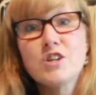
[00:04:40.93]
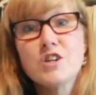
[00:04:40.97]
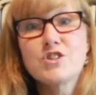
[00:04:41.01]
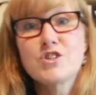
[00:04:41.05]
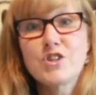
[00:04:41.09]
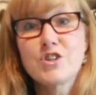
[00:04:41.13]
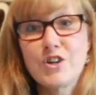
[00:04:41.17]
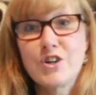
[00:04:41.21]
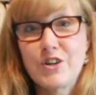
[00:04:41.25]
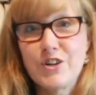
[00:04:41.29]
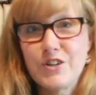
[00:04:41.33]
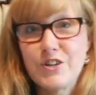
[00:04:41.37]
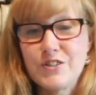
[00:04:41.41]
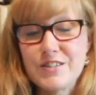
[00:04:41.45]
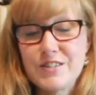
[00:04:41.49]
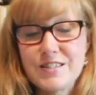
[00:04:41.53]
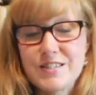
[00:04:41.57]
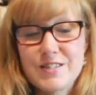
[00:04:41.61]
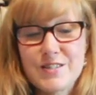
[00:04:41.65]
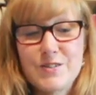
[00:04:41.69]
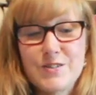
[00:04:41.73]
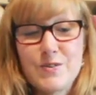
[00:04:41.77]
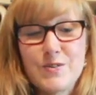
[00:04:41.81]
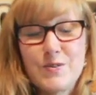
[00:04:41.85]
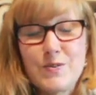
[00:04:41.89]

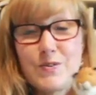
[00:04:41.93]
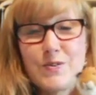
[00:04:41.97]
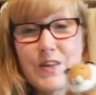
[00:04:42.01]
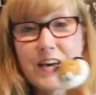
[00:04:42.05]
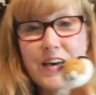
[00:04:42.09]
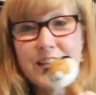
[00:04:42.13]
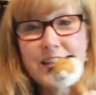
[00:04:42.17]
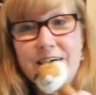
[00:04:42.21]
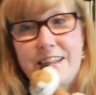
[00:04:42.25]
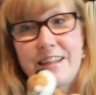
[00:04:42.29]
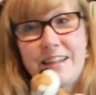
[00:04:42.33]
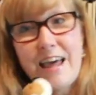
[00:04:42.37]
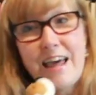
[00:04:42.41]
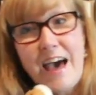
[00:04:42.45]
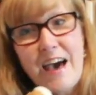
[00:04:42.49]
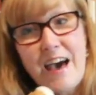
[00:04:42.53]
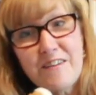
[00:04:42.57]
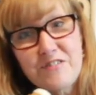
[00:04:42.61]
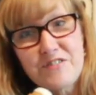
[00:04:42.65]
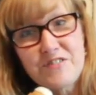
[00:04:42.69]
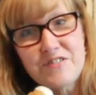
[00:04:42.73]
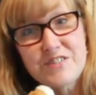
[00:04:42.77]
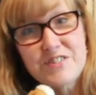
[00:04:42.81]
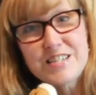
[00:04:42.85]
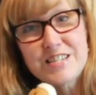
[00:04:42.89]
Turns to the left
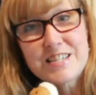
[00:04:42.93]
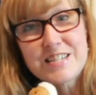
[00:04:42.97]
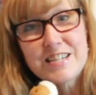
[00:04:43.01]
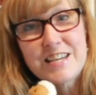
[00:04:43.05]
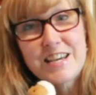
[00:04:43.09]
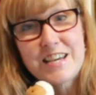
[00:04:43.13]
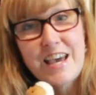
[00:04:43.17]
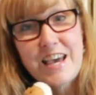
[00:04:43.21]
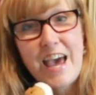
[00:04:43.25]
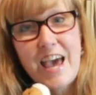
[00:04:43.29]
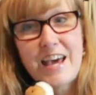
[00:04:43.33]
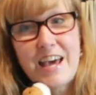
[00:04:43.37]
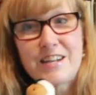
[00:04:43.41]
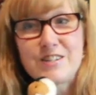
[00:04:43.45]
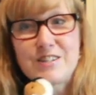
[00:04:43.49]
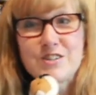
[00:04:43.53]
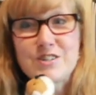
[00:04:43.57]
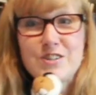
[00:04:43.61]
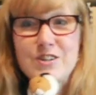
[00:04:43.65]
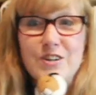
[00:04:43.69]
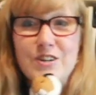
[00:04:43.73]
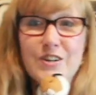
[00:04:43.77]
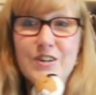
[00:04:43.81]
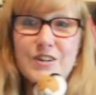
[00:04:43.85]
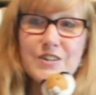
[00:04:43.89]
and
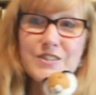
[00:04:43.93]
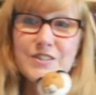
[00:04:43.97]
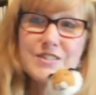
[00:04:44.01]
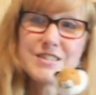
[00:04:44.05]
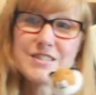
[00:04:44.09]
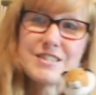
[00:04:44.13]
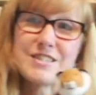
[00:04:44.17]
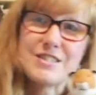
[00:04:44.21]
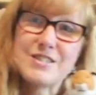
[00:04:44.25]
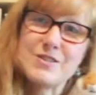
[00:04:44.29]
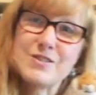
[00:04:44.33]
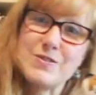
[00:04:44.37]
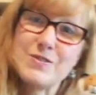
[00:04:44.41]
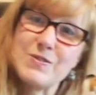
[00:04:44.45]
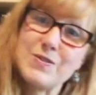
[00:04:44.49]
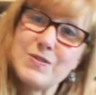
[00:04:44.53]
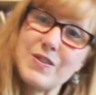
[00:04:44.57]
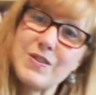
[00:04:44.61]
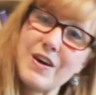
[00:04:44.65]
turns to